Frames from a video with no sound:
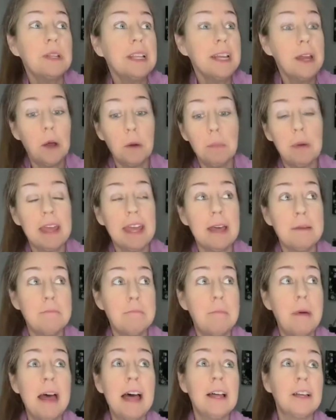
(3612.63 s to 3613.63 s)
I really hope I
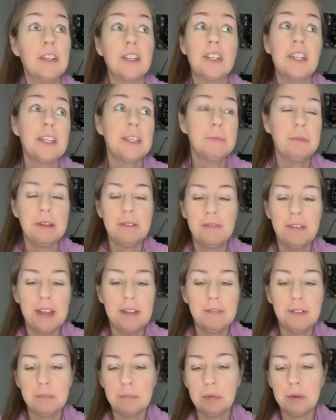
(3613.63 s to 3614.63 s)
get Belle. She's my
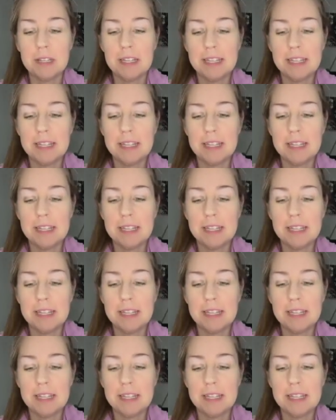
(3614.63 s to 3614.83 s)
favorite